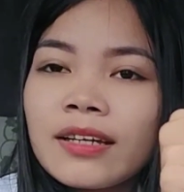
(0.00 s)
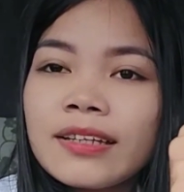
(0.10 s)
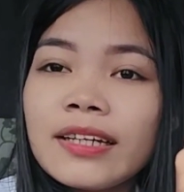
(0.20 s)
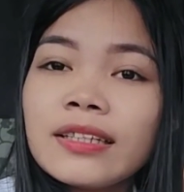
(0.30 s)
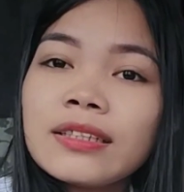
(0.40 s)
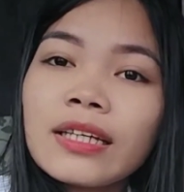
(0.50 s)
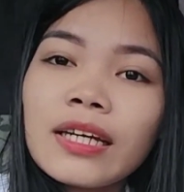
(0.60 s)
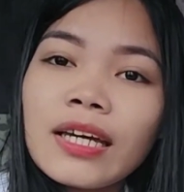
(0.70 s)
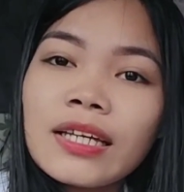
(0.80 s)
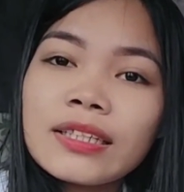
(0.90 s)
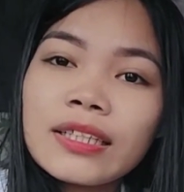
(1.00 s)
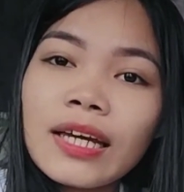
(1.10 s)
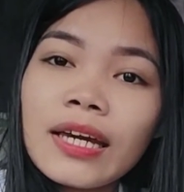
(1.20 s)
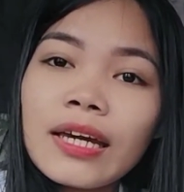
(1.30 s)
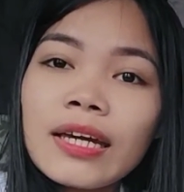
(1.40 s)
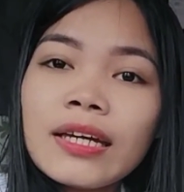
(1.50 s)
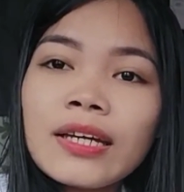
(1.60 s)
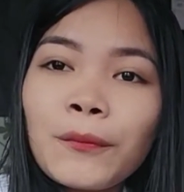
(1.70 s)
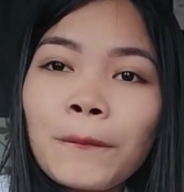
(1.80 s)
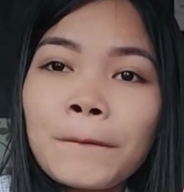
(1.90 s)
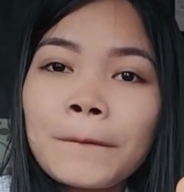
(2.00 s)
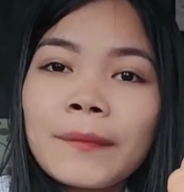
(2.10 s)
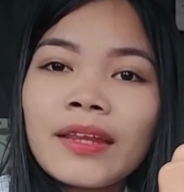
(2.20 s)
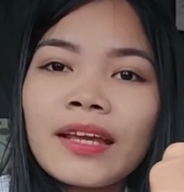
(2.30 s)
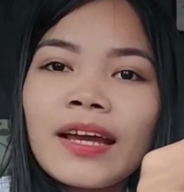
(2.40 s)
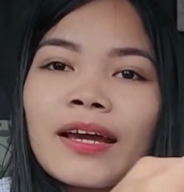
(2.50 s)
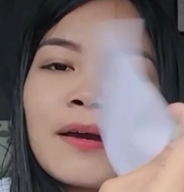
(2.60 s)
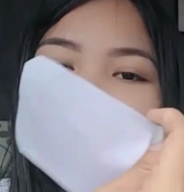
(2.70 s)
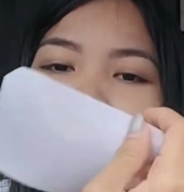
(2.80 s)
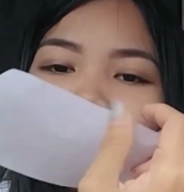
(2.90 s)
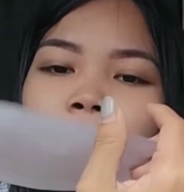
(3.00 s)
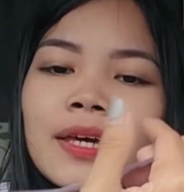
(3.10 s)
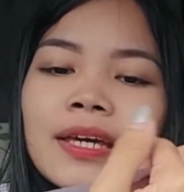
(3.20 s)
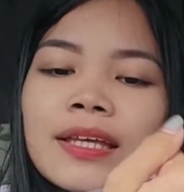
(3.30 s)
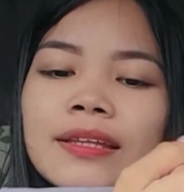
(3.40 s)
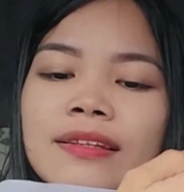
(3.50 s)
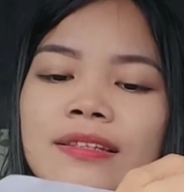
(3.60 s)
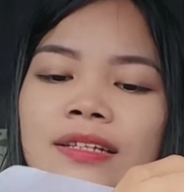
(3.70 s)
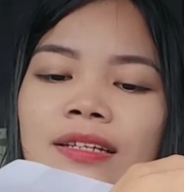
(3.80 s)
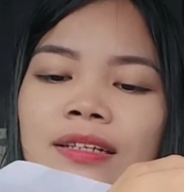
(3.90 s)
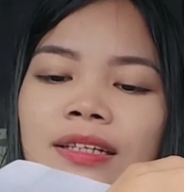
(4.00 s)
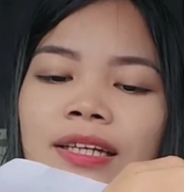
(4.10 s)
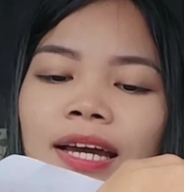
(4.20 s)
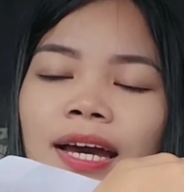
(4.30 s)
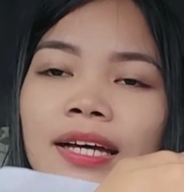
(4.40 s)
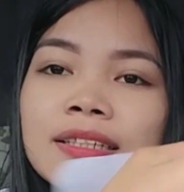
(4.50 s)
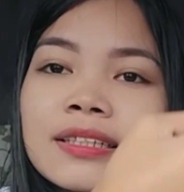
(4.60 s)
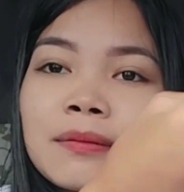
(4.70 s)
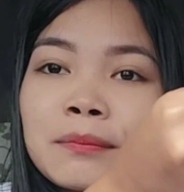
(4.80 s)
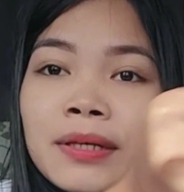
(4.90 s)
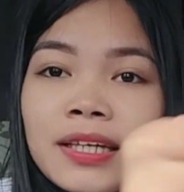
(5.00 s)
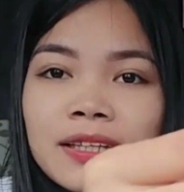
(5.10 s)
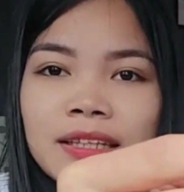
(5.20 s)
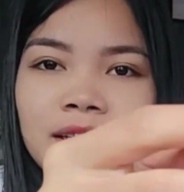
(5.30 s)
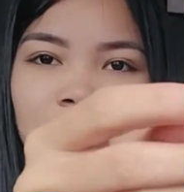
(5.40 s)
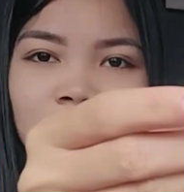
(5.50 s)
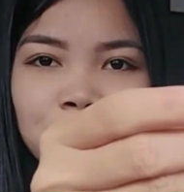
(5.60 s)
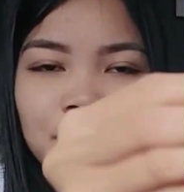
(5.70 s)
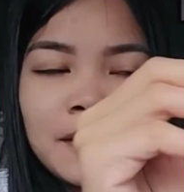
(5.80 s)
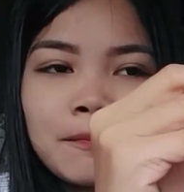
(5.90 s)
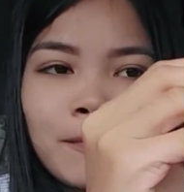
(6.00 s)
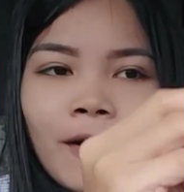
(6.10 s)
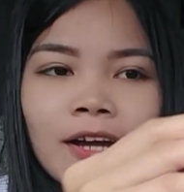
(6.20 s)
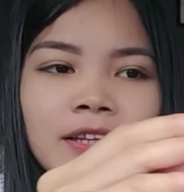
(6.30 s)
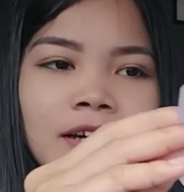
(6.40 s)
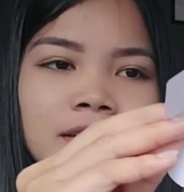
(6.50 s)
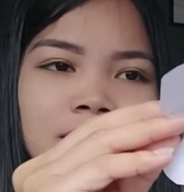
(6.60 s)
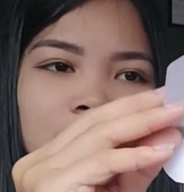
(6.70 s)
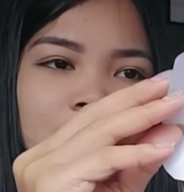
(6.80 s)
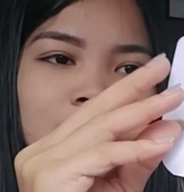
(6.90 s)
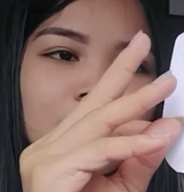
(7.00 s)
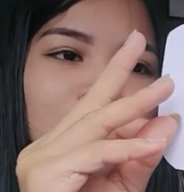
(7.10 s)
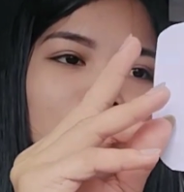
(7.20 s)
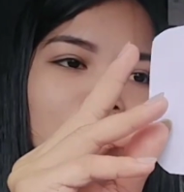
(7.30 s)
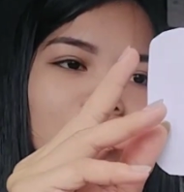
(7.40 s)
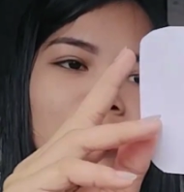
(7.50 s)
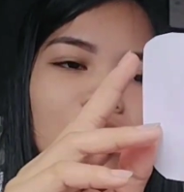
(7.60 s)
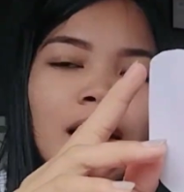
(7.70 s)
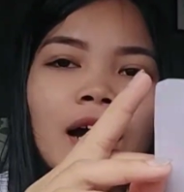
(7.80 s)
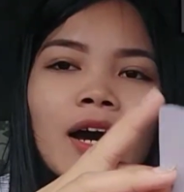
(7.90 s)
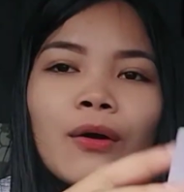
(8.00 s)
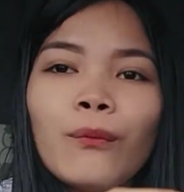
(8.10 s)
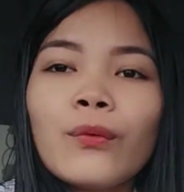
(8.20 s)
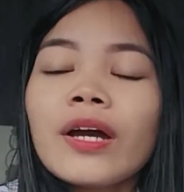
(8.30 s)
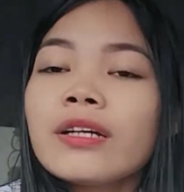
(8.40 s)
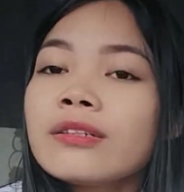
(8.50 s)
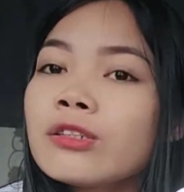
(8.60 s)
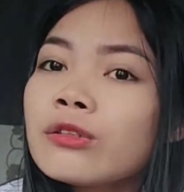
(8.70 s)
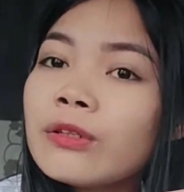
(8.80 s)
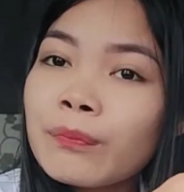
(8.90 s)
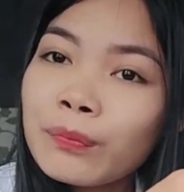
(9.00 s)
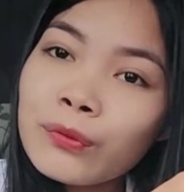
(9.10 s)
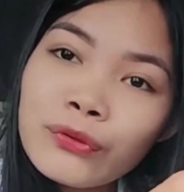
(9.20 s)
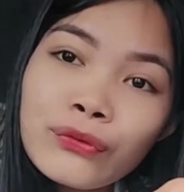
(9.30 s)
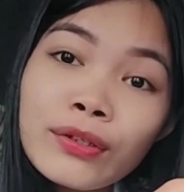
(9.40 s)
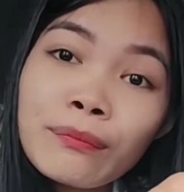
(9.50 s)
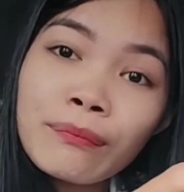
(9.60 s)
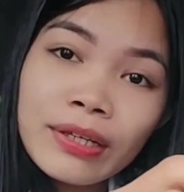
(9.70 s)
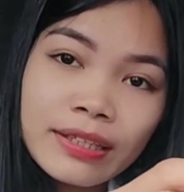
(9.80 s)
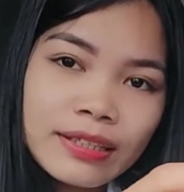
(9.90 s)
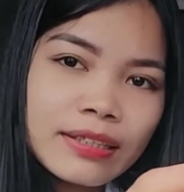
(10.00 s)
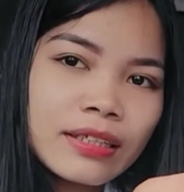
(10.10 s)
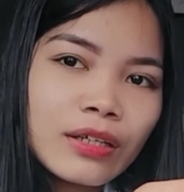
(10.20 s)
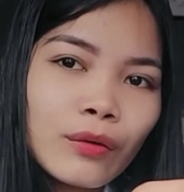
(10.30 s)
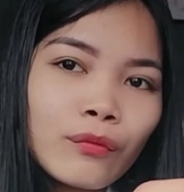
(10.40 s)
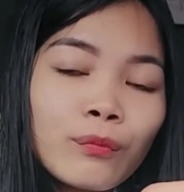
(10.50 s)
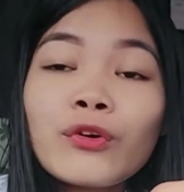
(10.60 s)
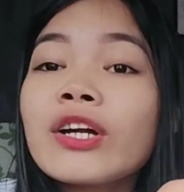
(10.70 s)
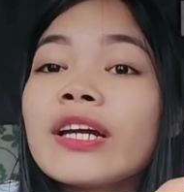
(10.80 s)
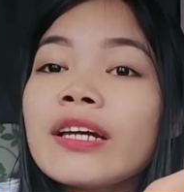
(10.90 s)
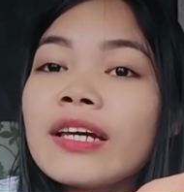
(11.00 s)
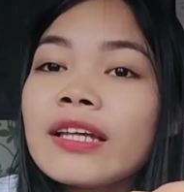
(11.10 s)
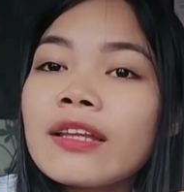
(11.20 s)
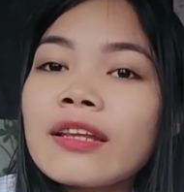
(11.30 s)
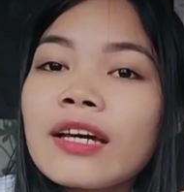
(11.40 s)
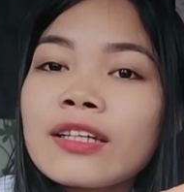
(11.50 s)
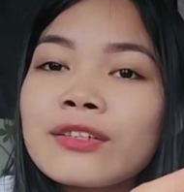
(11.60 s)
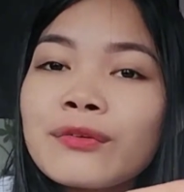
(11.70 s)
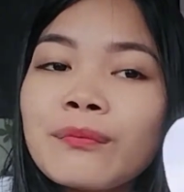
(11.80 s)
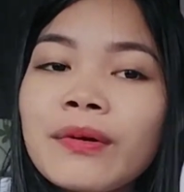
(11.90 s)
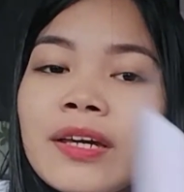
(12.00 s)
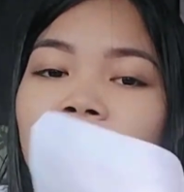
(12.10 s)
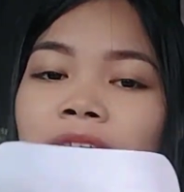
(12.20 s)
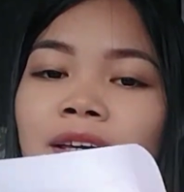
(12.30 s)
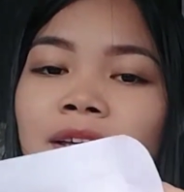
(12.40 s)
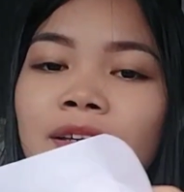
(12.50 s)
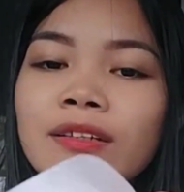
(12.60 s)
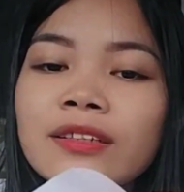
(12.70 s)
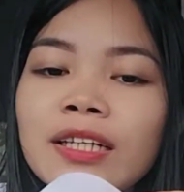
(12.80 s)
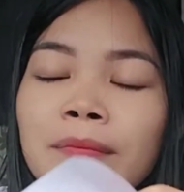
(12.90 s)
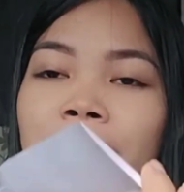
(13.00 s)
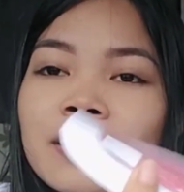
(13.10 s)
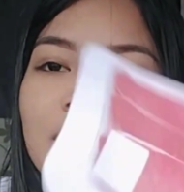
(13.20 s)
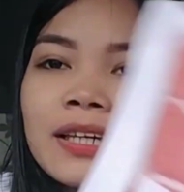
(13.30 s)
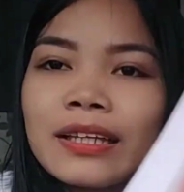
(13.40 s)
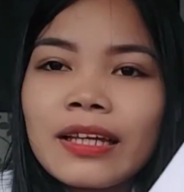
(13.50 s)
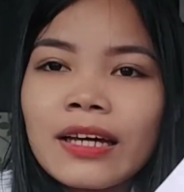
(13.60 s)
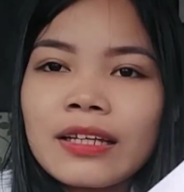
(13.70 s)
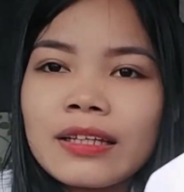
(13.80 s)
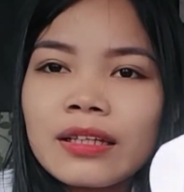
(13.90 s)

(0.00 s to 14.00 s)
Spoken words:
This is a meat. Yes, a meat. Meat products. Where should you put the meat for it not to be contaminated?